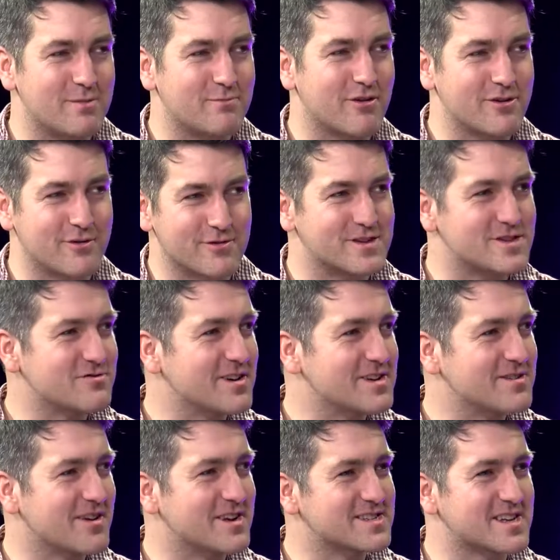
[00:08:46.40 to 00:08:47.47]
broke all the
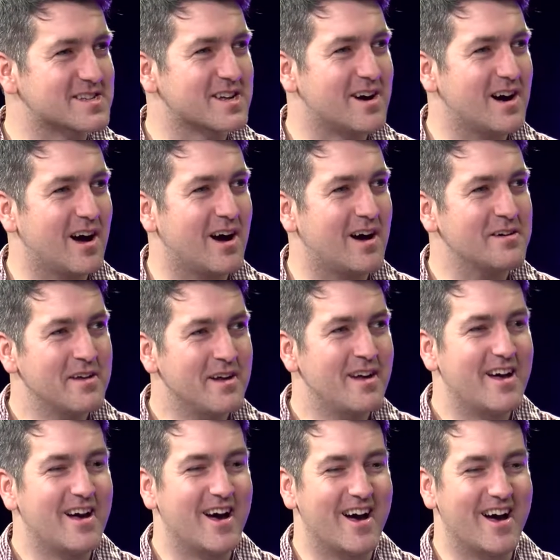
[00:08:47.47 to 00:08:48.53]
strings on his guitar.
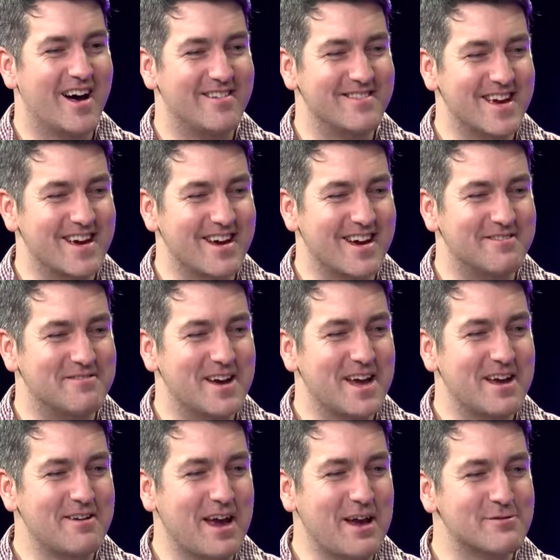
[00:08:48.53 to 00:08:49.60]
Oh, um, it, it,
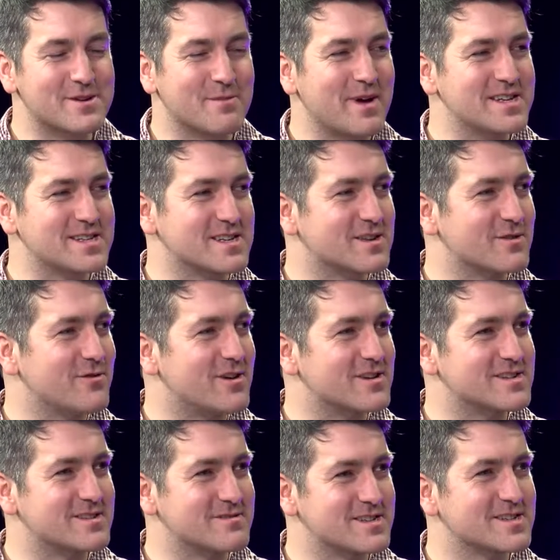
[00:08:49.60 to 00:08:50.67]
he, he, was amazing to
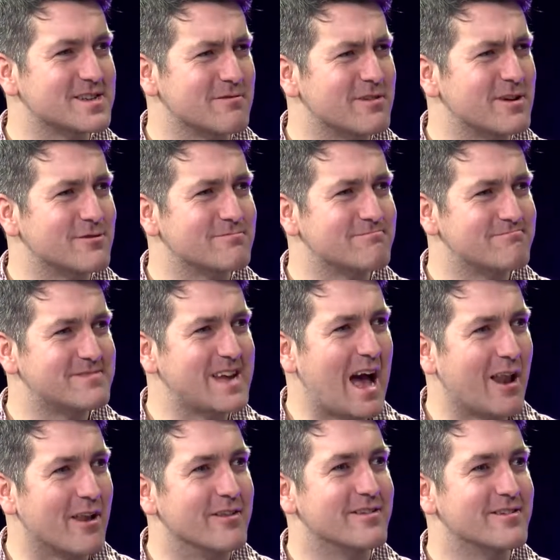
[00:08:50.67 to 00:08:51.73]
watch, just a real
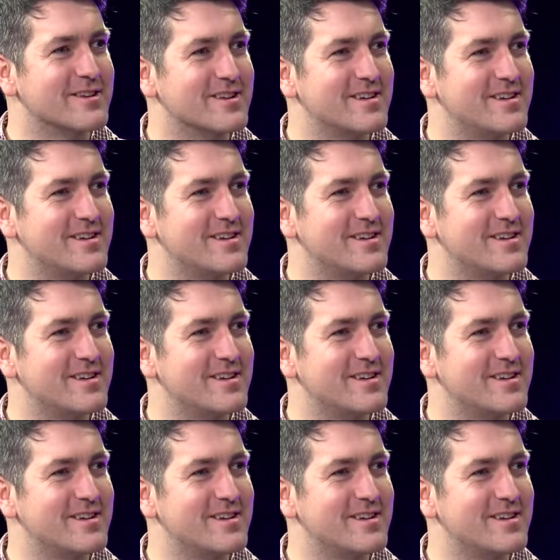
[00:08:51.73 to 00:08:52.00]
talent. Oh.